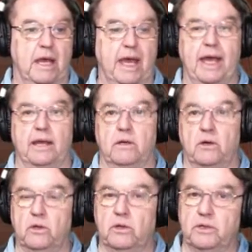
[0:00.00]
And
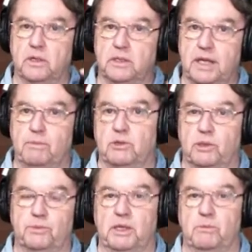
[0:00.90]
on
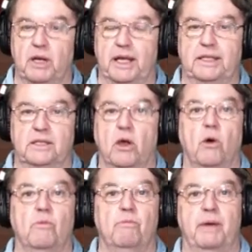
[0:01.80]
TableTop Simulator's
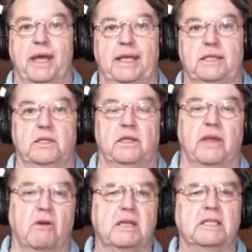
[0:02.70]
homepage
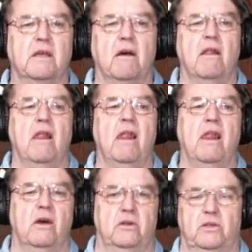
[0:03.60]
there is a
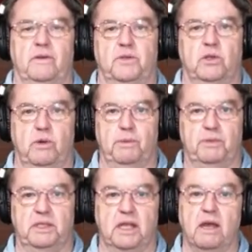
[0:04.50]
lot of
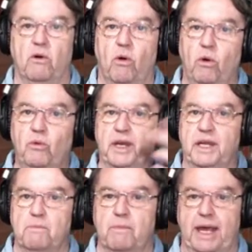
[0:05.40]
scripts
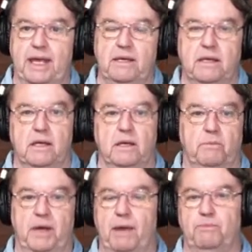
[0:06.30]
already made.
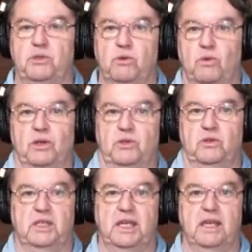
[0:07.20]
Perhaps you want to
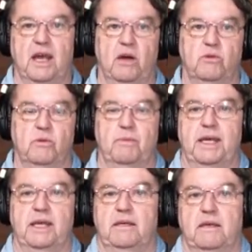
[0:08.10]
see how you
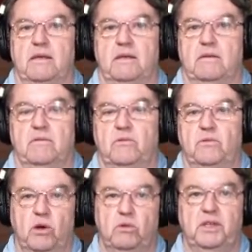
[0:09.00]
make
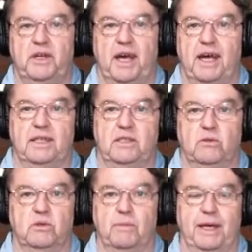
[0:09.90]
roll the dice
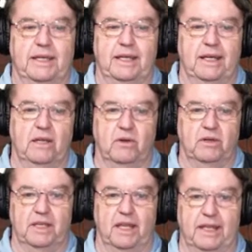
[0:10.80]
automatically or
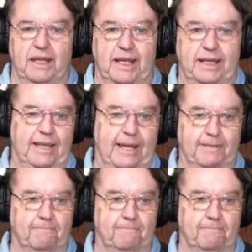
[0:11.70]
something like that.